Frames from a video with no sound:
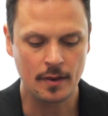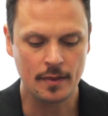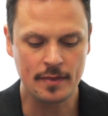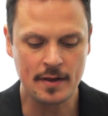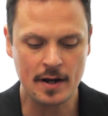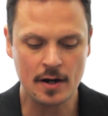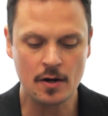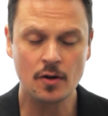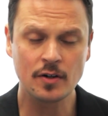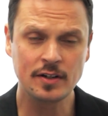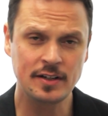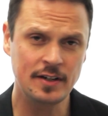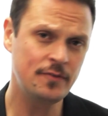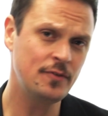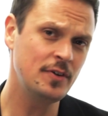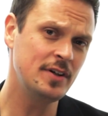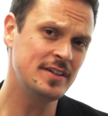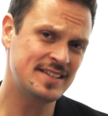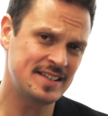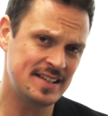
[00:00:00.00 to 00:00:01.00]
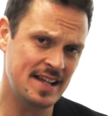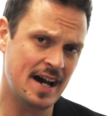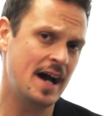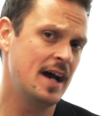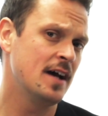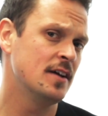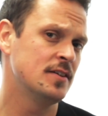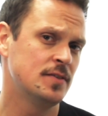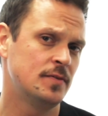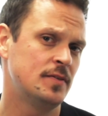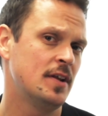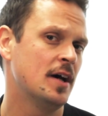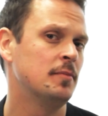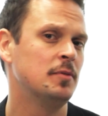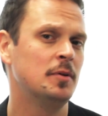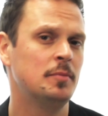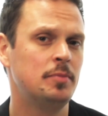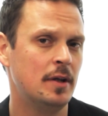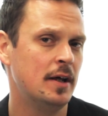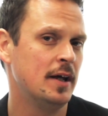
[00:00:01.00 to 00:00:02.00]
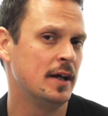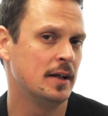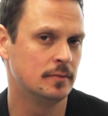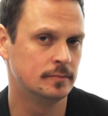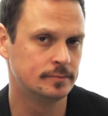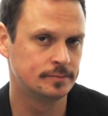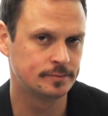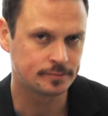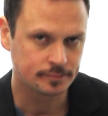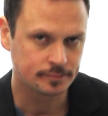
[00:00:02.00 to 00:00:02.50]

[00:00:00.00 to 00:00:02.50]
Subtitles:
There are different styles of tabla playing,